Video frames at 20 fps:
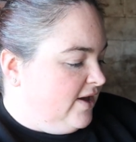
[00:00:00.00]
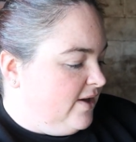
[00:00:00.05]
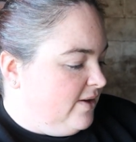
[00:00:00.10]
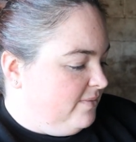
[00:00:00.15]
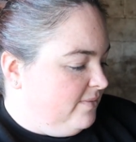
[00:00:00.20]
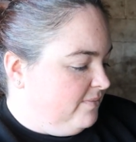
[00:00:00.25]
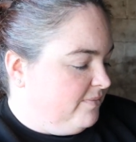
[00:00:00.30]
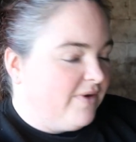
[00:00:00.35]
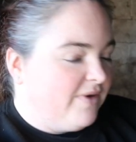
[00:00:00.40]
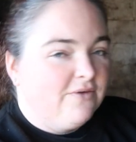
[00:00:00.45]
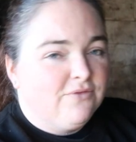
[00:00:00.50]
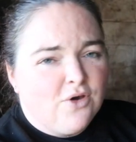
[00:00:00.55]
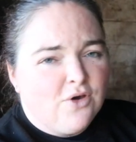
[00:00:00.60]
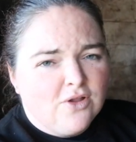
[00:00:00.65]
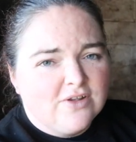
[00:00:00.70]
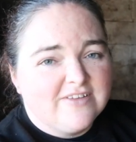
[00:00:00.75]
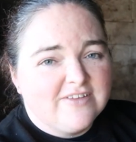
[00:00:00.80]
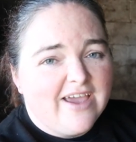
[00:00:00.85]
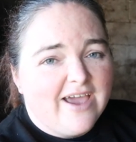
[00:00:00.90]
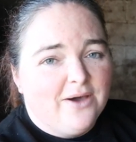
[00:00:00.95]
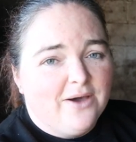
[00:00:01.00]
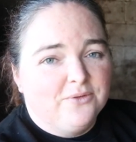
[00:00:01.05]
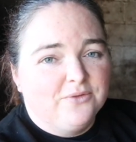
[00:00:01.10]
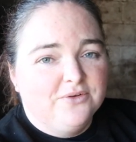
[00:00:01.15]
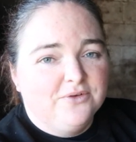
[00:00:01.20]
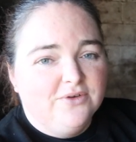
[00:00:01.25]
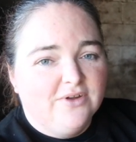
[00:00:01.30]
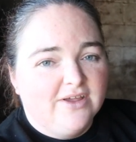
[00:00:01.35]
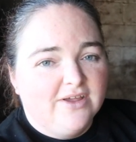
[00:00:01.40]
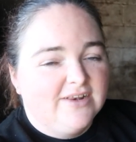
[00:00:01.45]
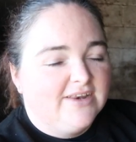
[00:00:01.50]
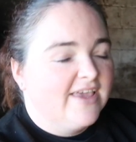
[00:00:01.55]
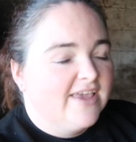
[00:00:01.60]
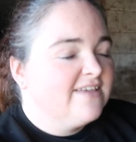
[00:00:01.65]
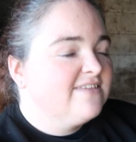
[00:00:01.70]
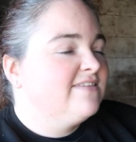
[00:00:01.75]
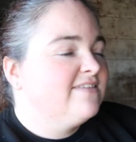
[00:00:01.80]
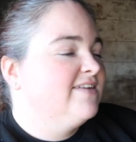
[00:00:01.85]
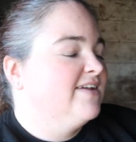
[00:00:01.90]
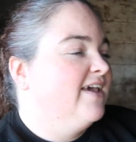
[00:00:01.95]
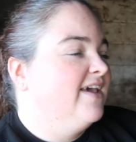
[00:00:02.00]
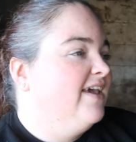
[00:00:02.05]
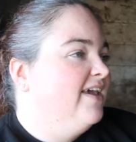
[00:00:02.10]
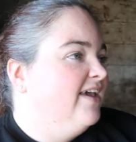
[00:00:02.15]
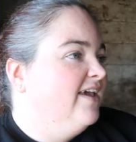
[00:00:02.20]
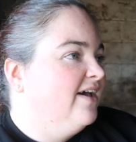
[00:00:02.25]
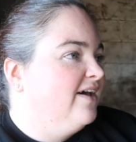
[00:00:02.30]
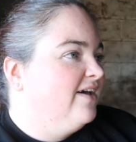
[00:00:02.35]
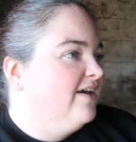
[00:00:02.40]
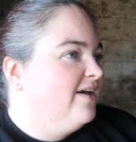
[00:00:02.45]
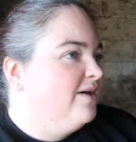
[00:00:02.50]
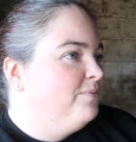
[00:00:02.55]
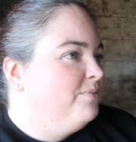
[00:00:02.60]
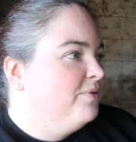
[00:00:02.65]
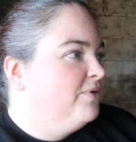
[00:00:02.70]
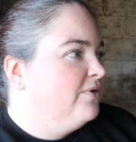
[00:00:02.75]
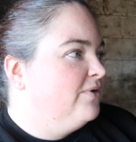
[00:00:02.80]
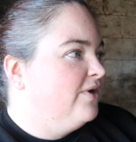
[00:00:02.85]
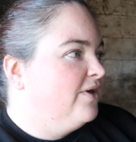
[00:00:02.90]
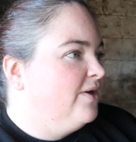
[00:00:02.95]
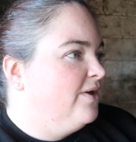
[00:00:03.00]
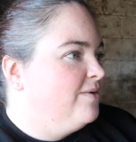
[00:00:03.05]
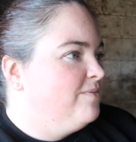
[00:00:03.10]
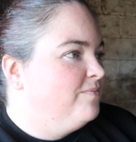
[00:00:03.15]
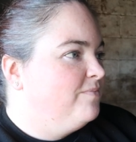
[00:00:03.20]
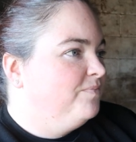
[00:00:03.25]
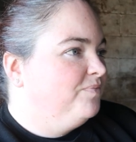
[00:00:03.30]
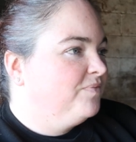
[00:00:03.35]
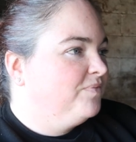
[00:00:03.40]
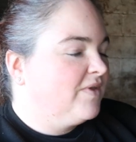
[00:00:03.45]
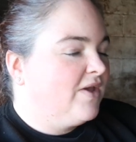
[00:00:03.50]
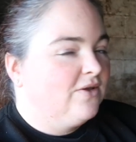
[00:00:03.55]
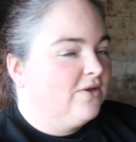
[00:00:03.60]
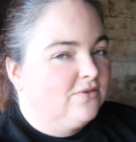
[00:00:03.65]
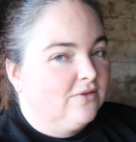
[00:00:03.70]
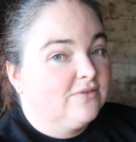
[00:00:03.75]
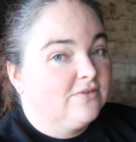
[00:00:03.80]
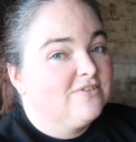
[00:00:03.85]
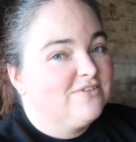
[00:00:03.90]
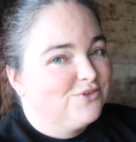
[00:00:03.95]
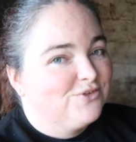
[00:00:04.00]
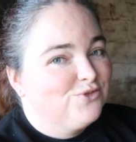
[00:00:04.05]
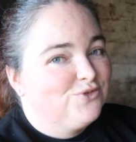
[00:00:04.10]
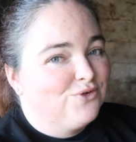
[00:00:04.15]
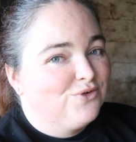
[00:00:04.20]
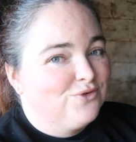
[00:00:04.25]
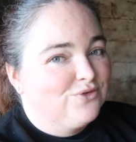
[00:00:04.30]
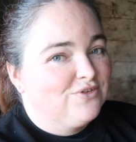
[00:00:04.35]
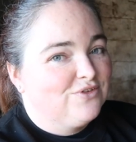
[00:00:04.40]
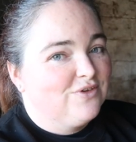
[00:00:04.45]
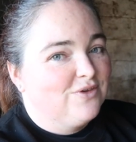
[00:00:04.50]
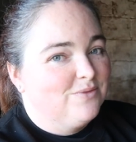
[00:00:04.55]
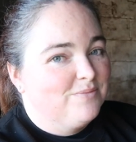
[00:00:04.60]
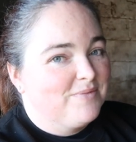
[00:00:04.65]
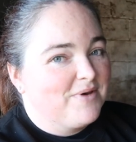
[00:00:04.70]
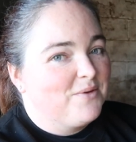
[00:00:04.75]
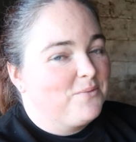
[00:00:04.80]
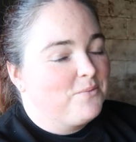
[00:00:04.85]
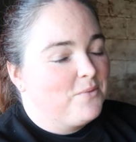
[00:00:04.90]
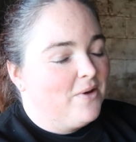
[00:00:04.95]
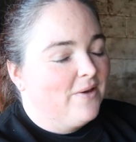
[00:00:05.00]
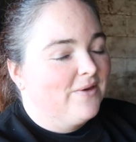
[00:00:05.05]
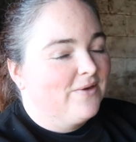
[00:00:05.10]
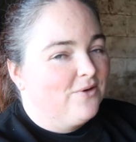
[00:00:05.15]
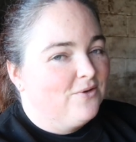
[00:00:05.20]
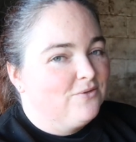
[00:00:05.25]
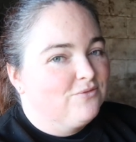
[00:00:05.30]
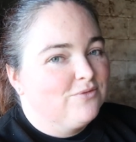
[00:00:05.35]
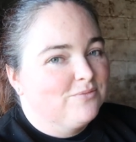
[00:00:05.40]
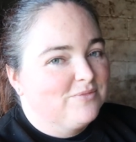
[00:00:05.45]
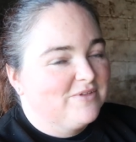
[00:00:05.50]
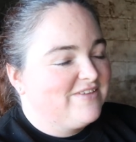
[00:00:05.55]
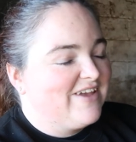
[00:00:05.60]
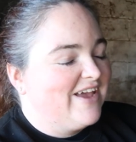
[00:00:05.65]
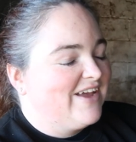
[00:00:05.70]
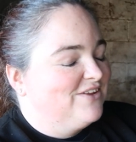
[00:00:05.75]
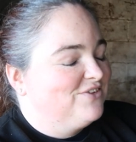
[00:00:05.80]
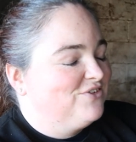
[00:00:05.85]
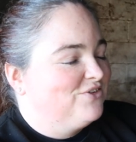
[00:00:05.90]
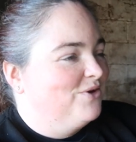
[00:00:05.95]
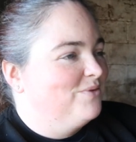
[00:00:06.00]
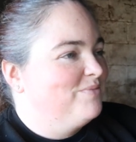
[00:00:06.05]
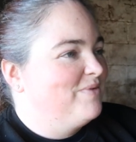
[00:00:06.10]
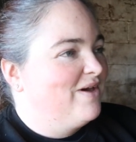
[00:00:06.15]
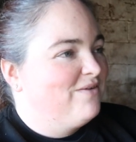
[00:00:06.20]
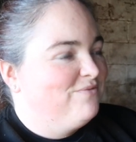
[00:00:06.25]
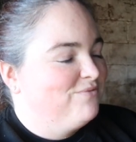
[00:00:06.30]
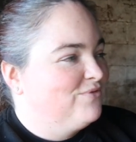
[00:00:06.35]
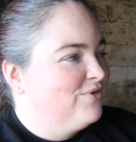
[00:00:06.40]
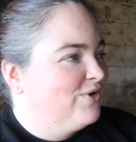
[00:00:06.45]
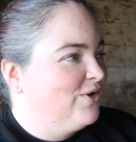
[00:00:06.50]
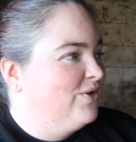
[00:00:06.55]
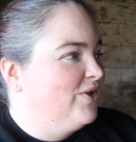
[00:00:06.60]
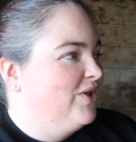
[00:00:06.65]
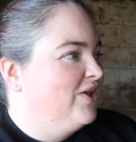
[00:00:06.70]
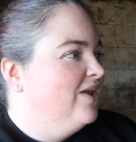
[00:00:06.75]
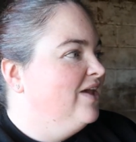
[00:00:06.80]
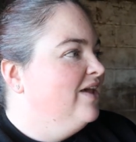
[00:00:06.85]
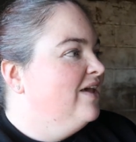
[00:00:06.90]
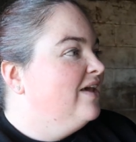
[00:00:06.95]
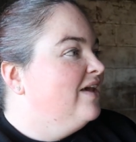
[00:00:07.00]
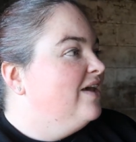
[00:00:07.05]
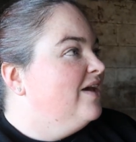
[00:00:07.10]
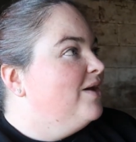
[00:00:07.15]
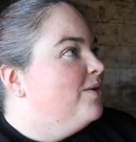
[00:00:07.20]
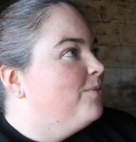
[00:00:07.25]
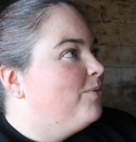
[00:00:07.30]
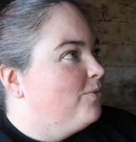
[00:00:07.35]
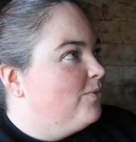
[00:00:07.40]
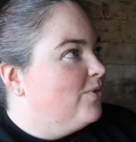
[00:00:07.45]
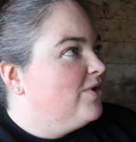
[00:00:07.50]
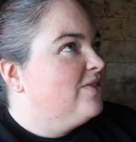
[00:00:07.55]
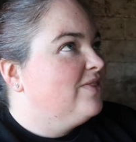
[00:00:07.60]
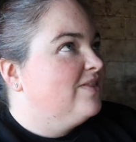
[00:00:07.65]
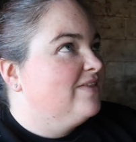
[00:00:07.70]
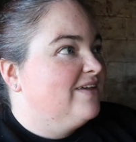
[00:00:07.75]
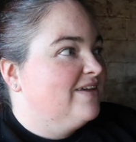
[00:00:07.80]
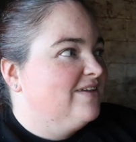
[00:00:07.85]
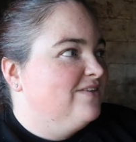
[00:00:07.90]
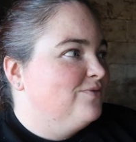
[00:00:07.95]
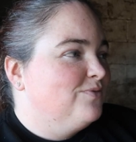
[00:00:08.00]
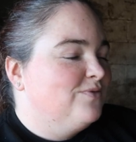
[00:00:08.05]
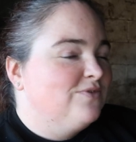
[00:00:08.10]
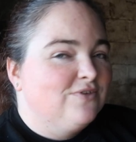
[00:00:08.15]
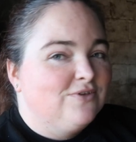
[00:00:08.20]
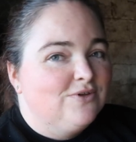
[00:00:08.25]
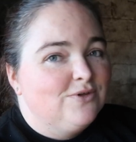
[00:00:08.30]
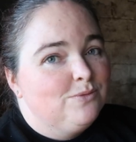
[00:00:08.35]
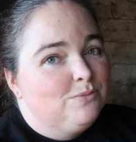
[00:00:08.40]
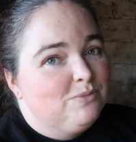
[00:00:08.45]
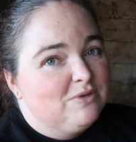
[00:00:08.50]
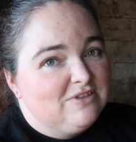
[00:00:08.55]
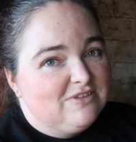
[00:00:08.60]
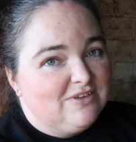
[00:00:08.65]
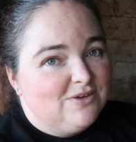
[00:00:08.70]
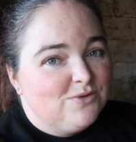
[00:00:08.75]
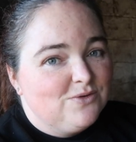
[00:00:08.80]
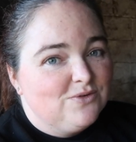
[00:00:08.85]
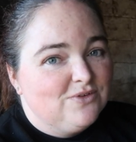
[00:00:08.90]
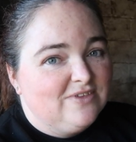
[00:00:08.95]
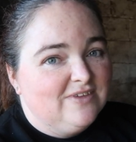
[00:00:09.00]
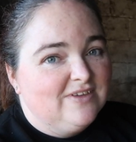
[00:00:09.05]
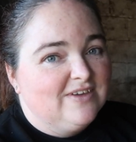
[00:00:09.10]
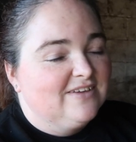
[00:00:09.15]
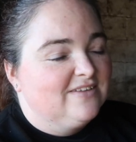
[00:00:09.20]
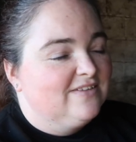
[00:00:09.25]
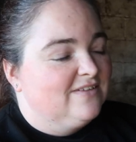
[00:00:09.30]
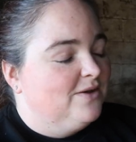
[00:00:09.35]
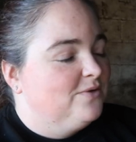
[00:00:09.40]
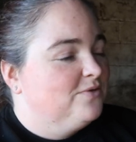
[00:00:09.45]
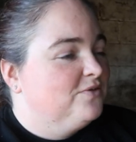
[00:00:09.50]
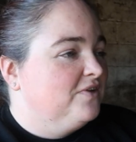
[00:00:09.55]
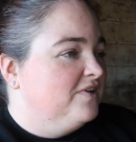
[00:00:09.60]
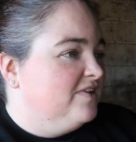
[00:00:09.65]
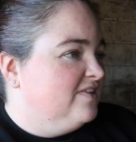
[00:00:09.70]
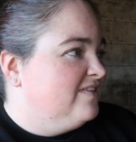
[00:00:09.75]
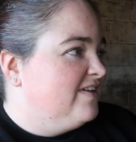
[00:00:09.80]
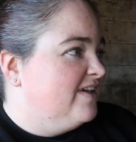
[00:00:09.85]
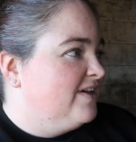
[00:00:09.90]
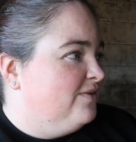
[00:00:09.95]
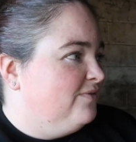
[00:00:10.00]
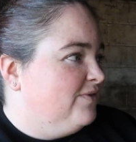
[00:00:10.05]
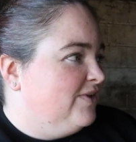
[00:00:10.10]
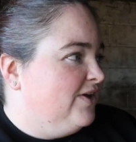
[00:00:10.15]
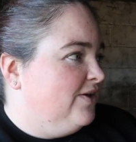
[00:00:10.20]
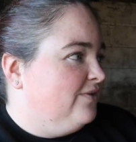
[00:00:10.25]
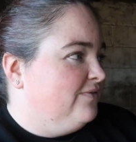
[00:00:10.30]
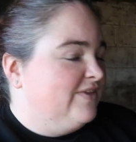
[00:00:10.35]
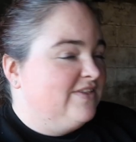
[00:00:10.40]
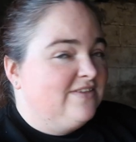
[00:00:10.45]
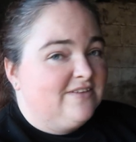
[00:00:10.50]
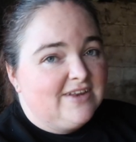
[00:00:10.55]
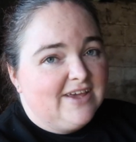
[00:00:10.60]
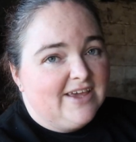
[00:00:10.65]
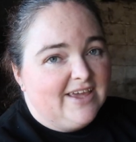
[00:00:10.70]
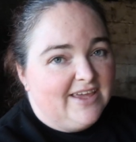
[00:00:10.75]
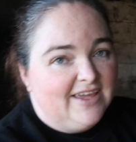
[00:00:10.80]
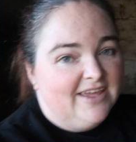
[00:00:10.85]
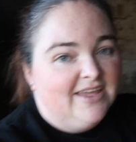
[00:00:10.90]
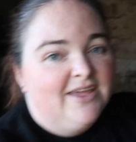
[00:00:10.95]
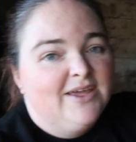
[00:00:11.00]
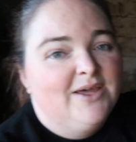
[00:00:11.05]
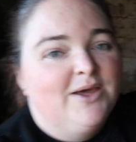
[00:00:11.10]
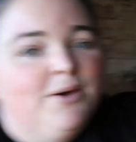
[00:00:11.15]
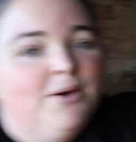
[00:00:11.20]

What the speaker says: But I've got down, and yesterday I put, I'll still talk to you about what I got from the tack shop, I haven't forgotten. But one of the things was a new busy horse licks, and I was going to take a video of it today,